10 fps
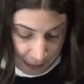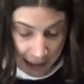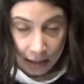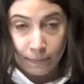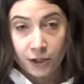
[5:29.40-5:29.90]

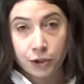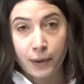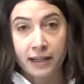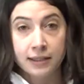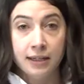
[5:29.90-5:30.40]
mean
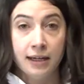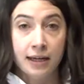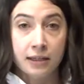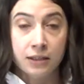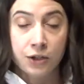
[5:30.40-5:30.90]
spirituality
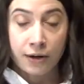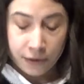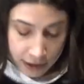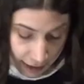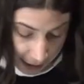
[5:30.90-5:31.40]
in its
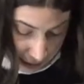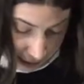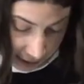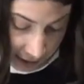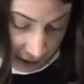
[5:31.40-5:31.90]
general
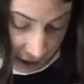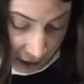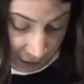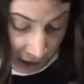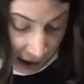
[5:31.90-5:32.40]
sense.
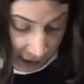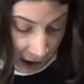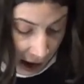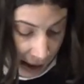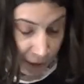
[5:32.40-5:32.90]

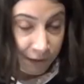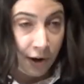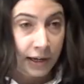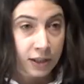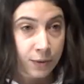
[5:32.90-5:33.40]
Rather, I'm
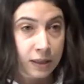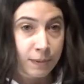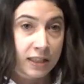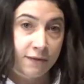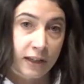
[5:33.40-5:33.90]
referring to a
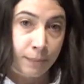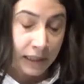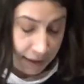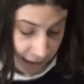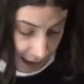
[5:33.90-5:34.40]
specific
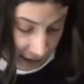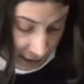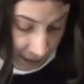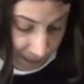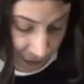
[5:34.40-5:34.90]
belief
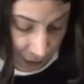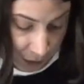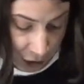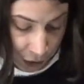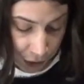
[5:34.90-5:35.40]
system
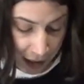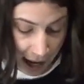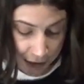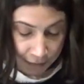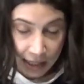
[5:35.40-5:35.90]
which grew
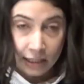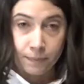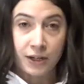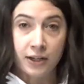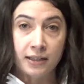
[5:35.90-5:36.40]
out of the
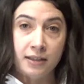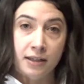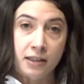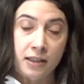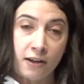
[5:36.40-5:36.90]

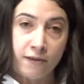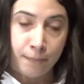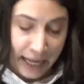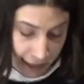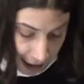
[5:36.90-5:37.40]
experiences of a
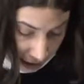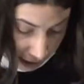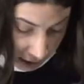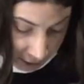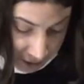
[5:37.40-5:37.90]

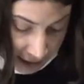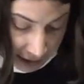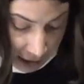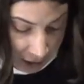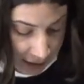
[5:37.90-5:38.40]
pair of
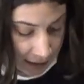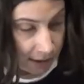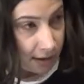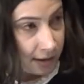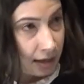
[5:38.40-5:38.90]
teenage
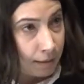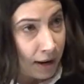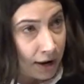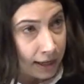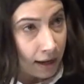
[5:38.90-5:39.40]
sisters in
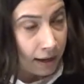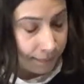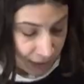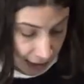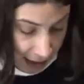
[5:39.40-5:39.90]
America
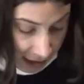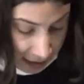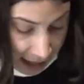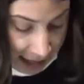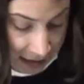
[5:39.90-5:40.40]
in
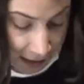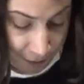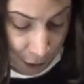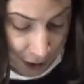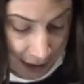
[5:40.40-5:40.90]
the
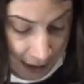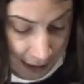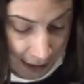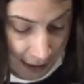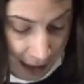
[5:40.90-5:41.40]

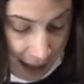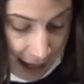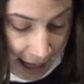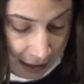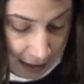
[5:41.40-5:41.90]
1840s
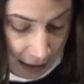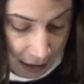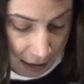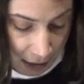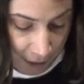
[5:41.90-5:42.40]
and
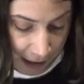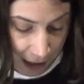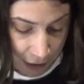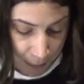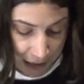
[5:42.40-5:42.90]
centered
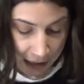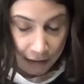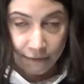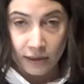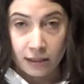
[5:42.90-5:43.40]
around the
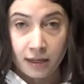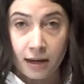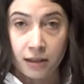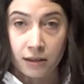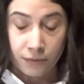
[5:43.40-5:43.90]
belief that
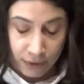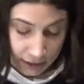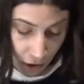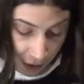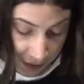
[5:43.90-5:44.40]
death was
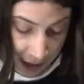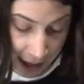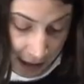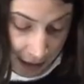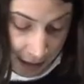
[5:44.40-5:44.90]
not the
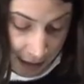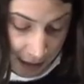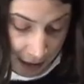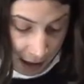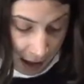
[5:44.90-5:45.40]
end,
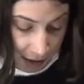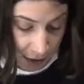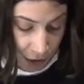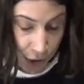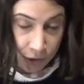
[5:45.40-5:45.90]

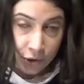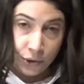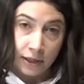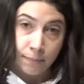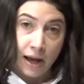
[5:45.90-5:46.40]
that those
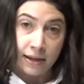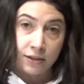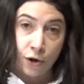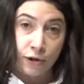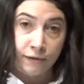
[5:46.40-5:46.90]
who had
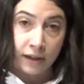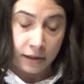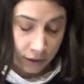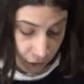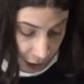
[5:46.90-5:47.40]
passed
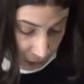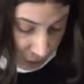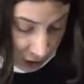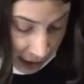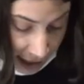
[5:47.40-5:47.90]
over could
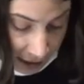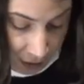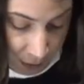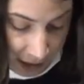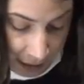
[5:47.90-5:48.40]

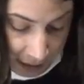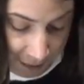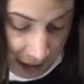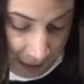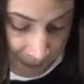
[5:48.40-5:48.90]
communicate with the
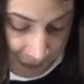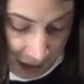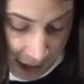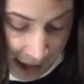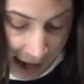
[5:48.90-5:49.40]
living,
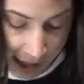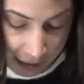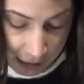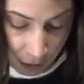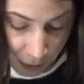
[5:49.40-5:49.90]

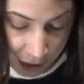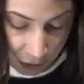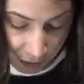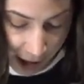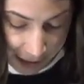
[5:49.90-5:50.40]
and that with
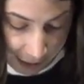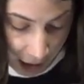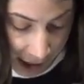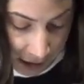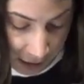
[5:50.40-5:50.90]
the right
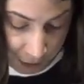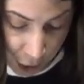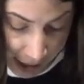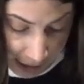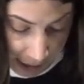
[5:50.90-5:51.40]
kind of
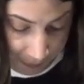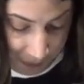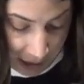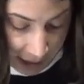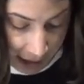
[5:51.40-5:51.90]
training,
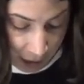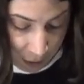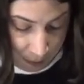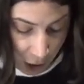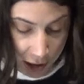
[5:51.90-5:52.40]
it
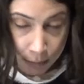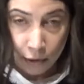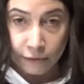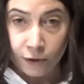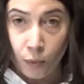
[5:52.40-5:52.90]
was
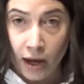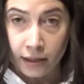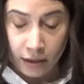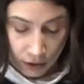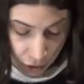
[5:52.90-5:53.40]
possible for
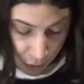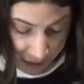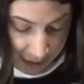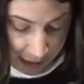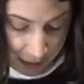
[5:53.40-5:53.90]
one who
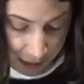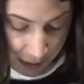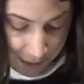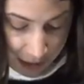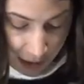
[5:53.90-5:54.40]
was
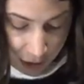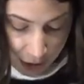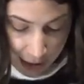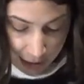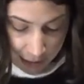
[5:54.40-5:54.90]
sensitive to such
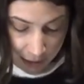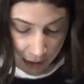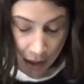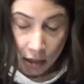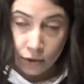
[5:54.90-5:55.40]
things
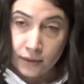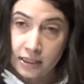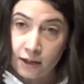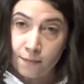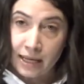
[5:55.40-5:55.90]
to
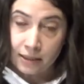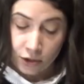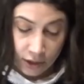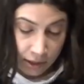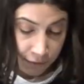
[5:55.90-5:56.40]
receive
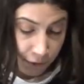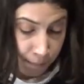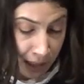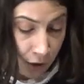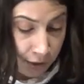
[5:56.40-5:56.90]
messages from
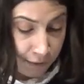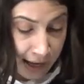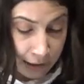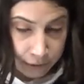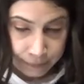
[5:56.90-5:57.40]
beyond the
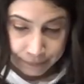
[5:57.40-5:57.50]
veil.